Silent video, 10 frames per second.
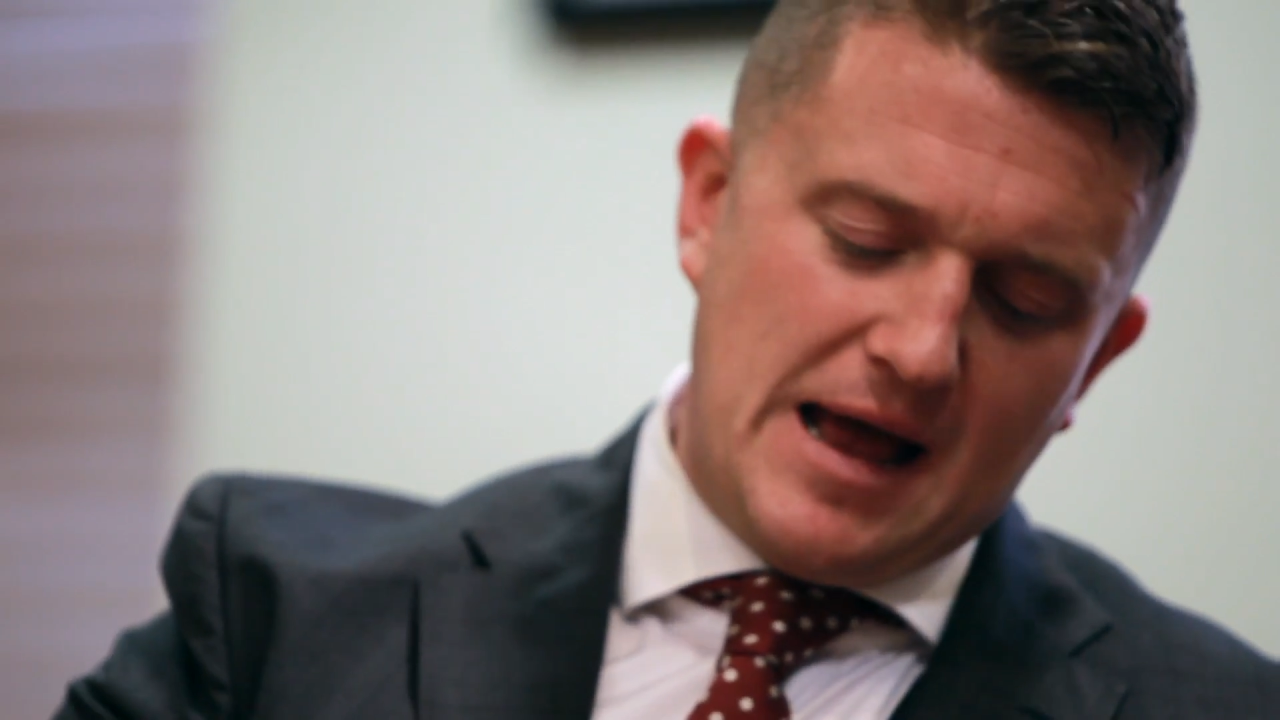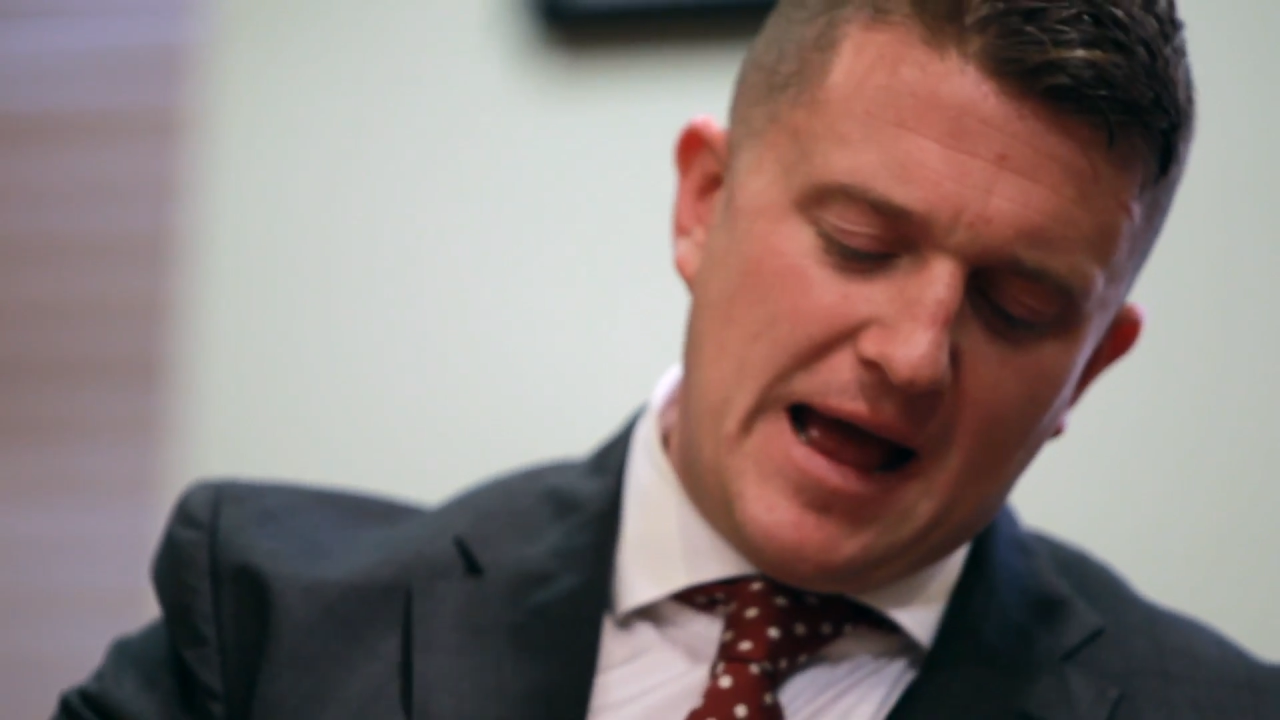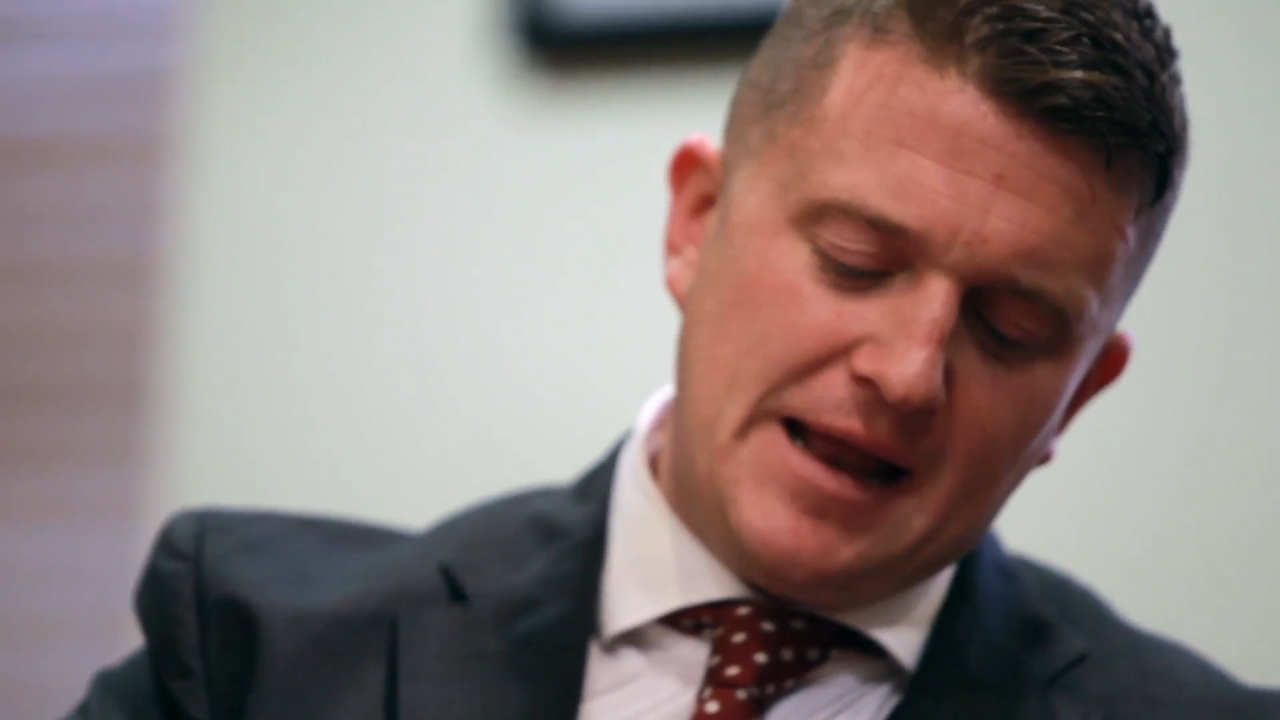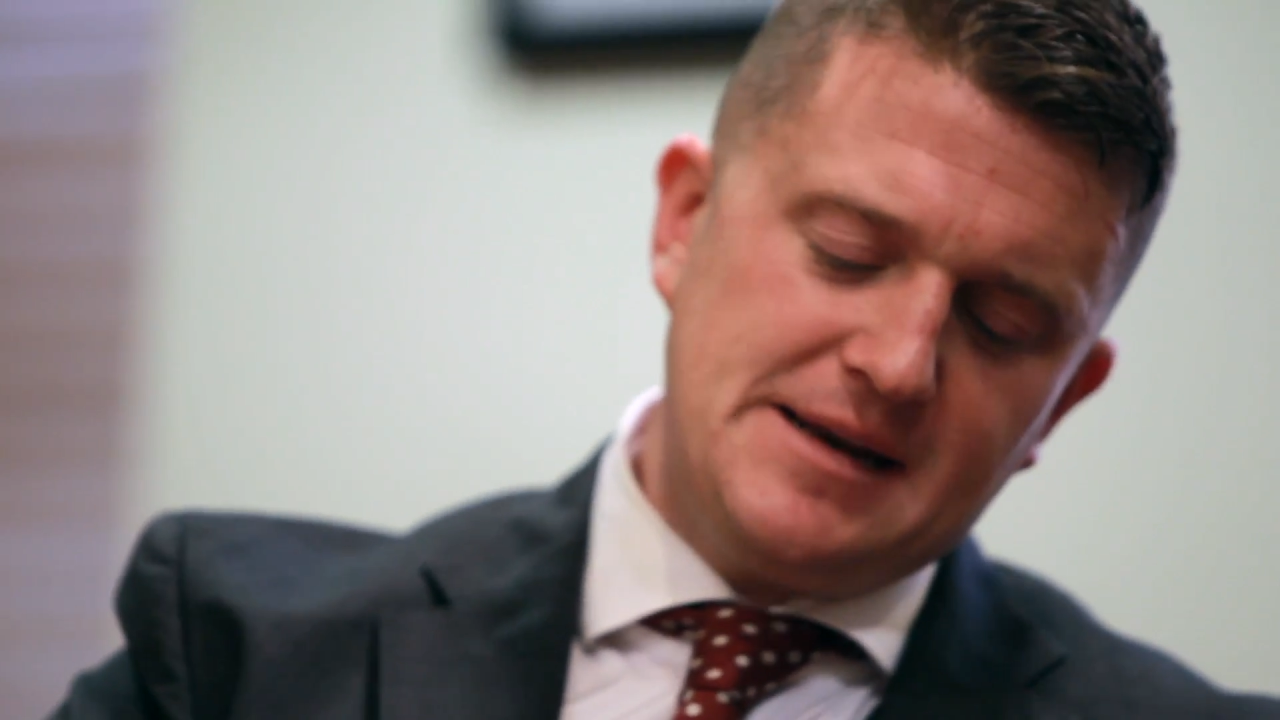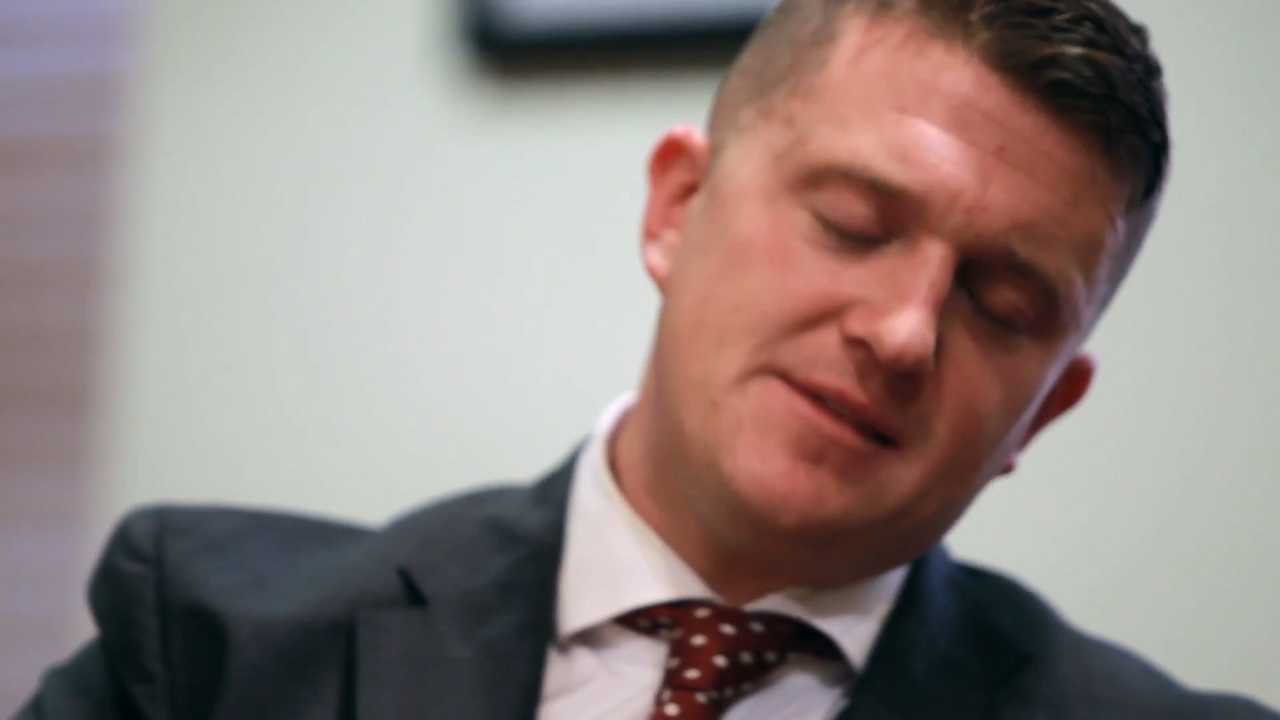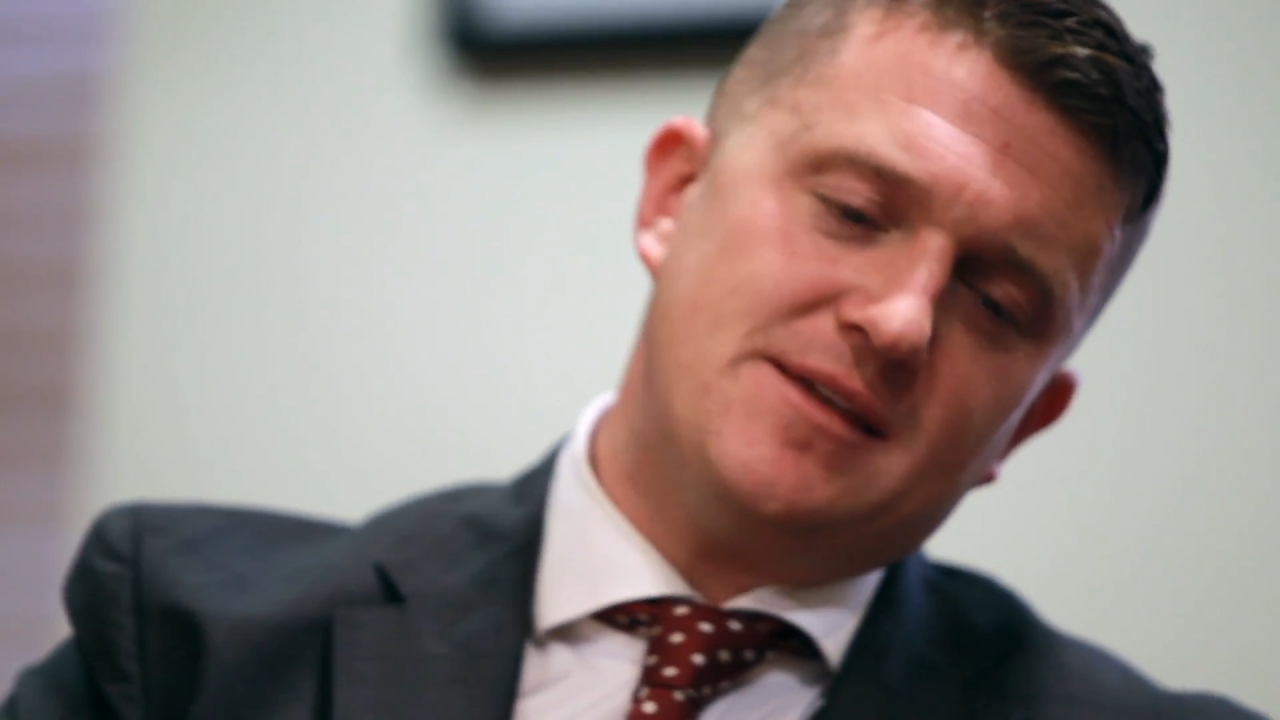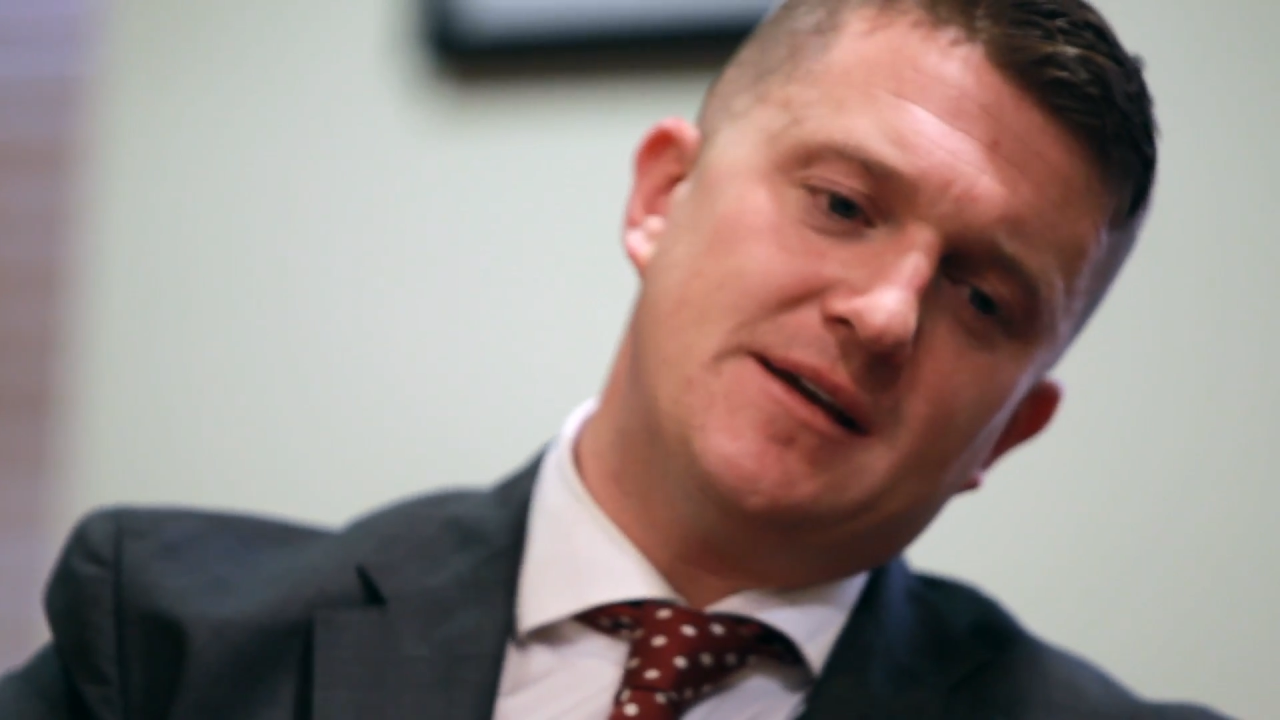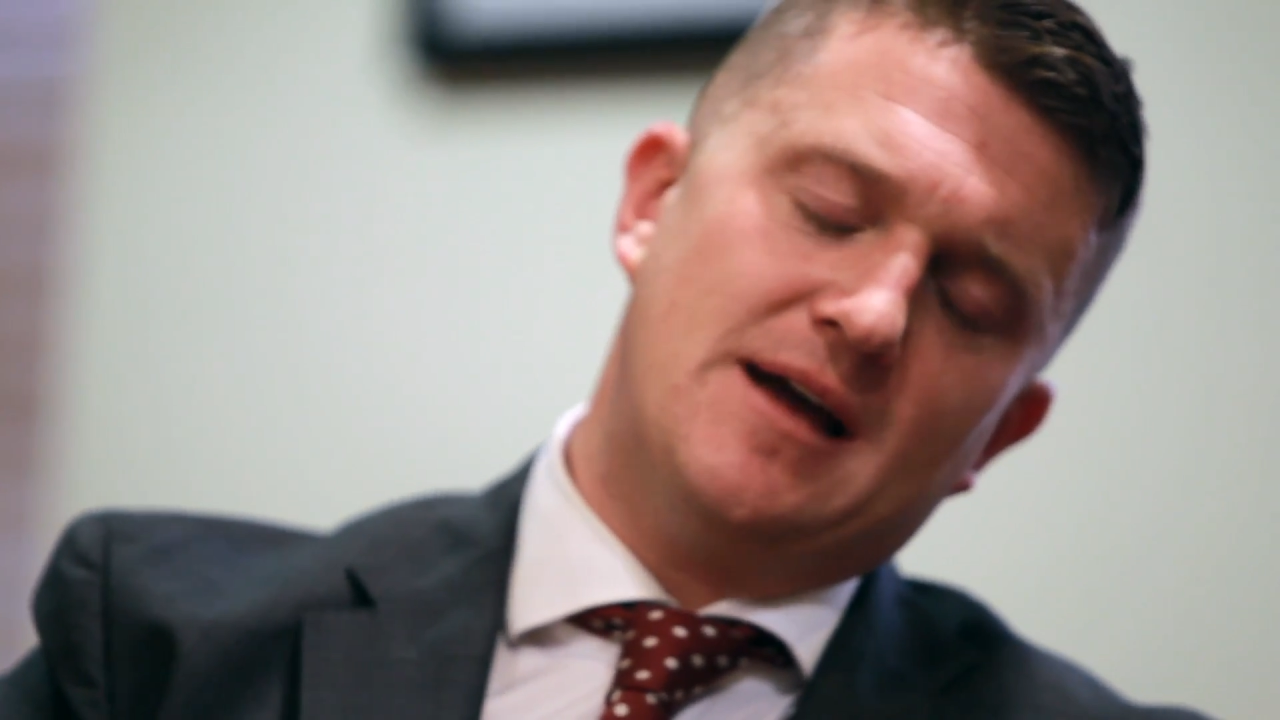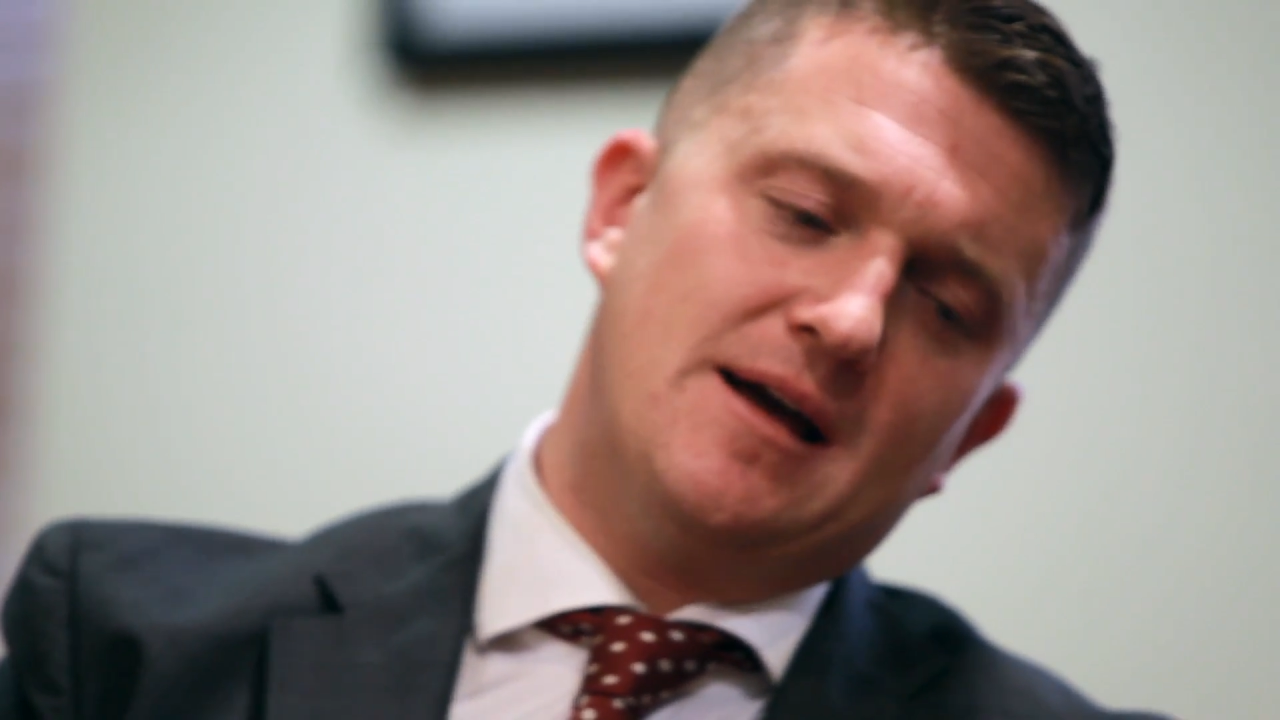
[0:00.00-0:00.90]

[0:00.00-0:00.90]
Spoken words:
Anything